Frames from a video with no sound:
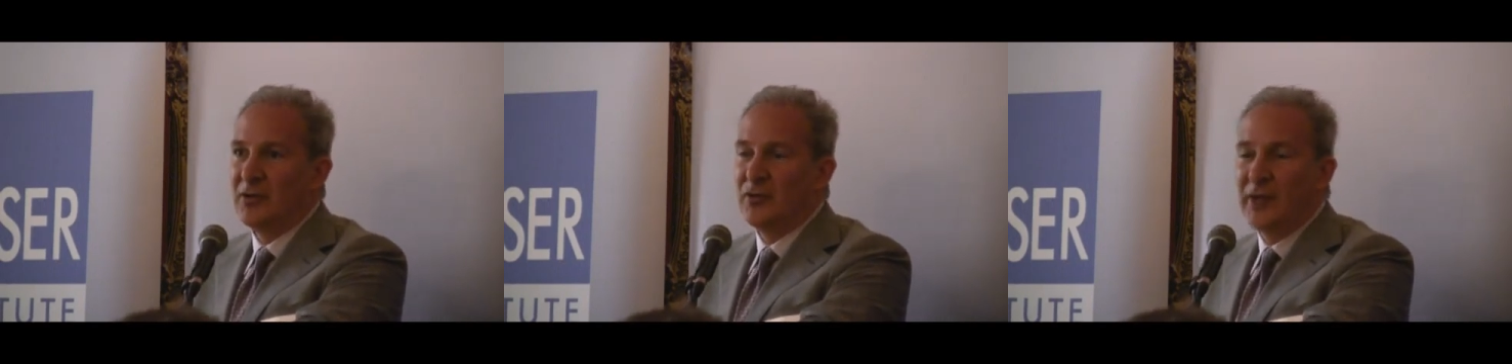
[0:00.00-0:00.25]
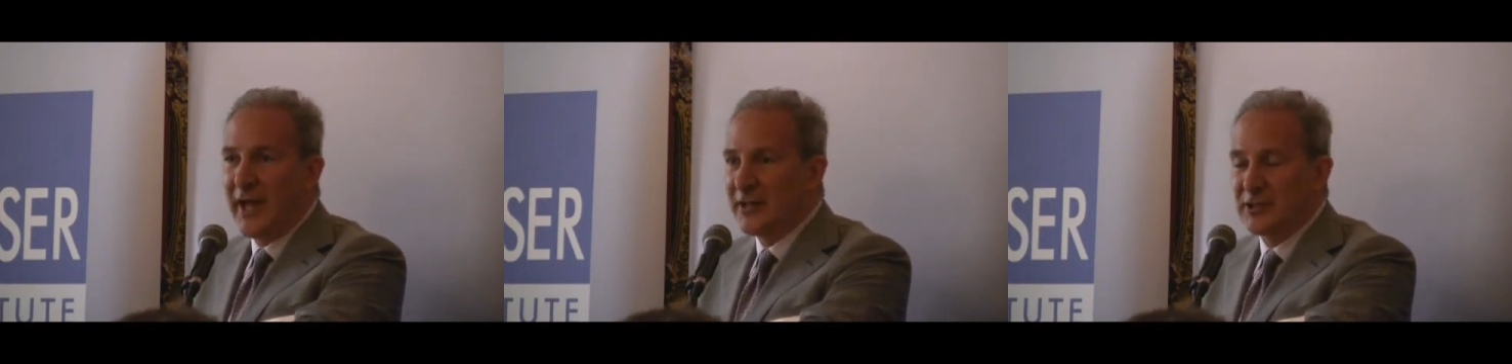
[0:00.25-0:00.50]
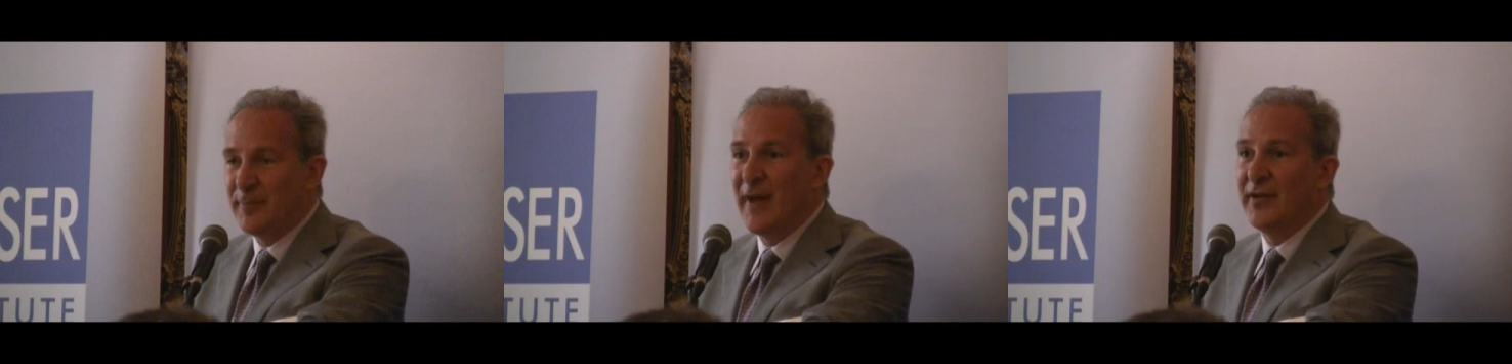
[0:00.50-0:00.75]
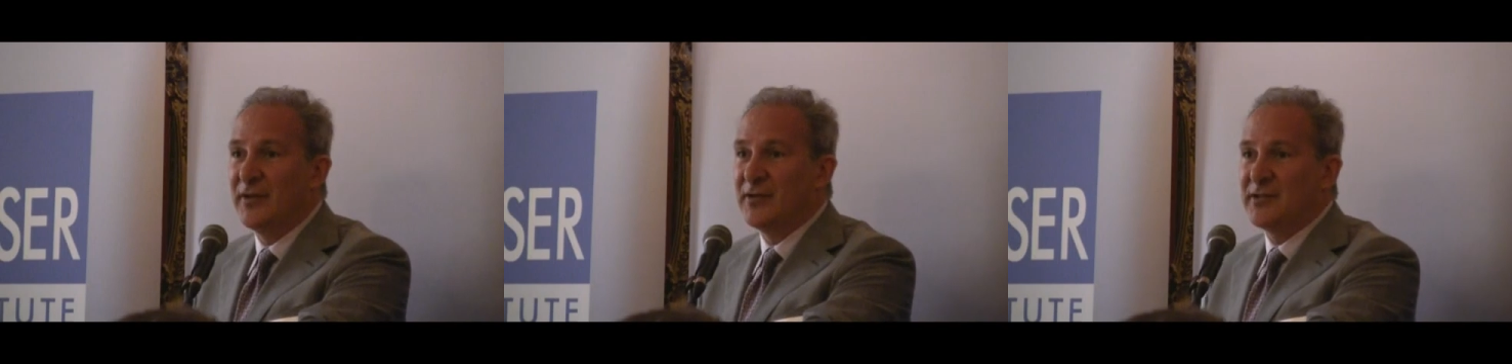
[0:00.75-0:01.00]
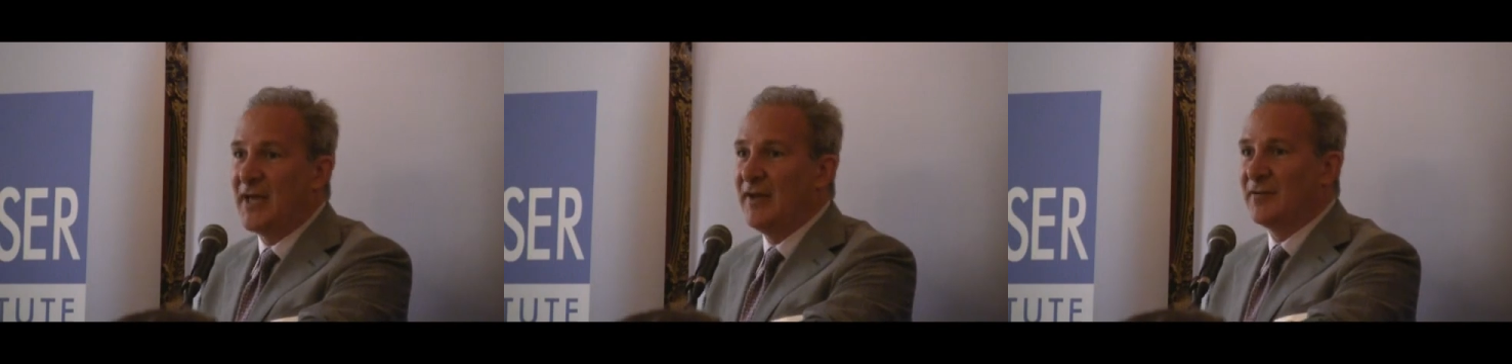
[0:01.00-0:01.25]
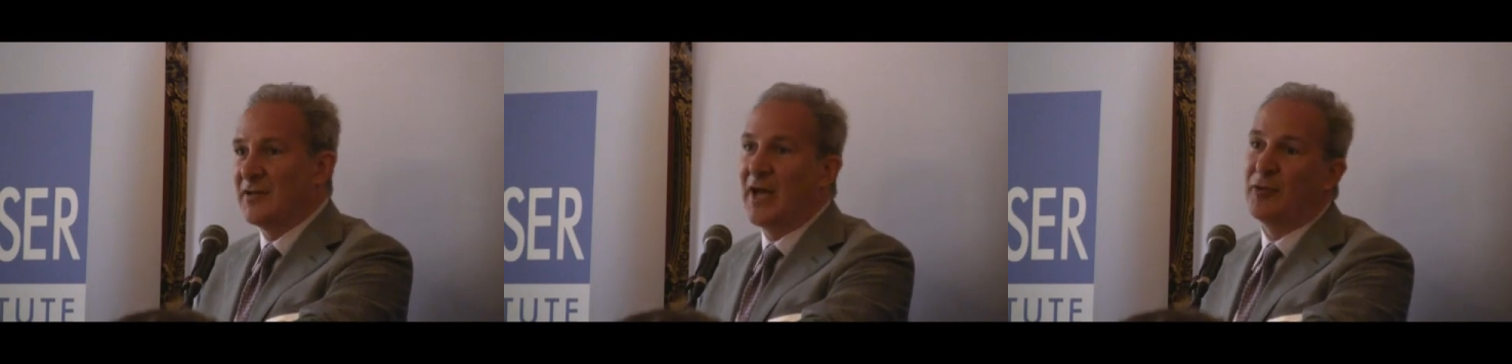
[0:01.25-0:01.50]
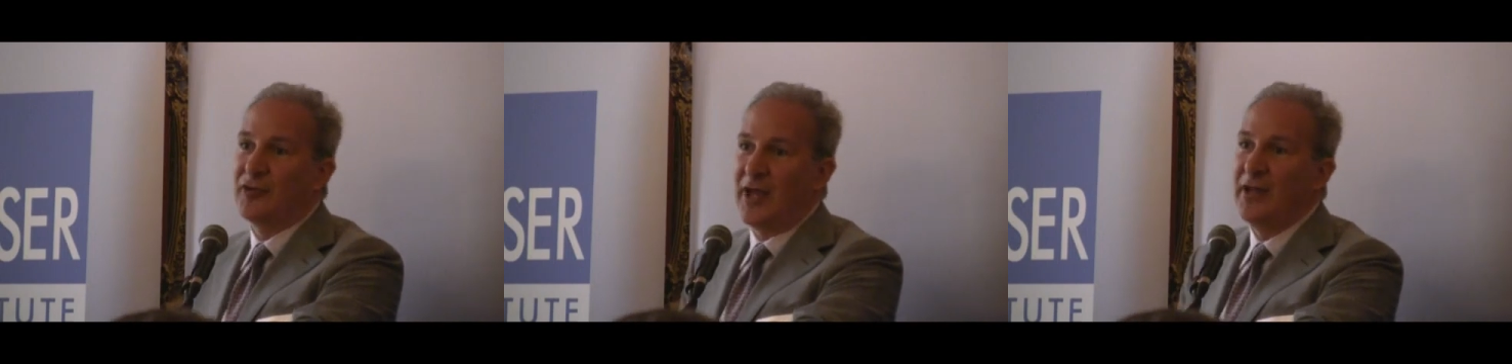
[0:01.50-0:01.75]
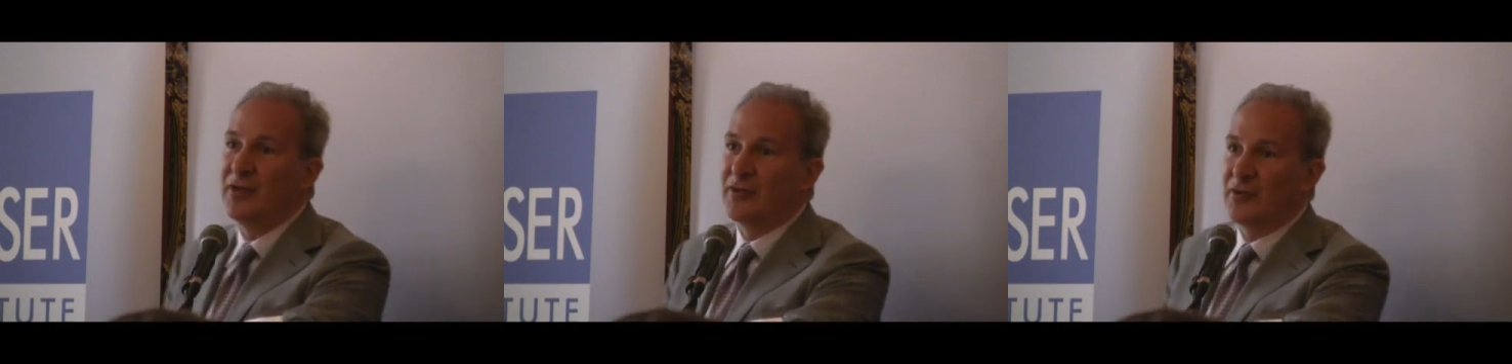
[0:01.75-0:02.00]
You can't spend and save
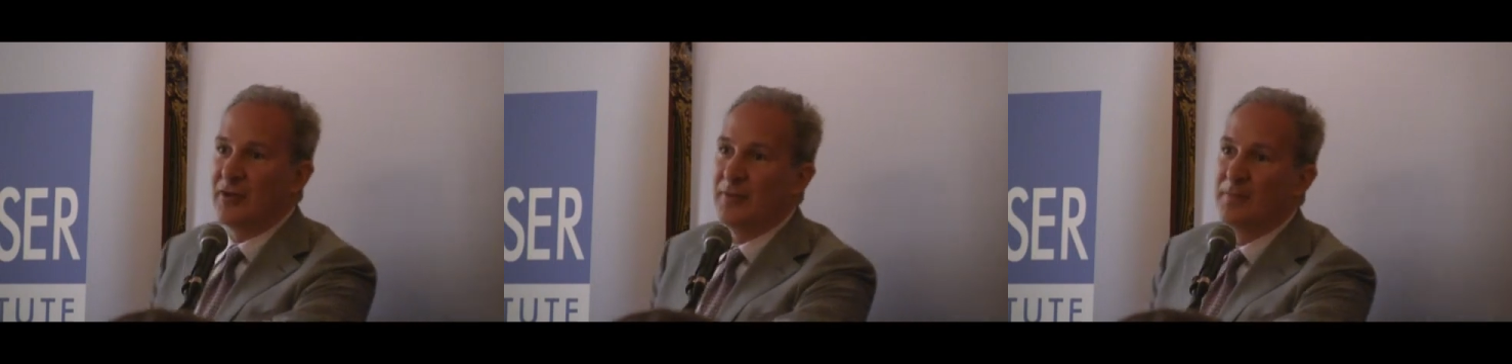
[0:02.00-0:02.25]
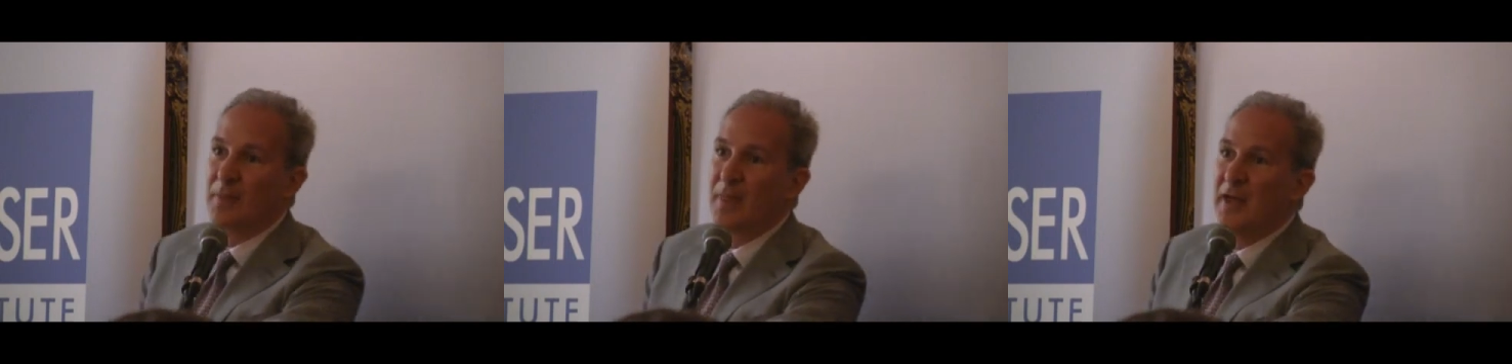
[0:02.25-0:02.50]
simultaneously.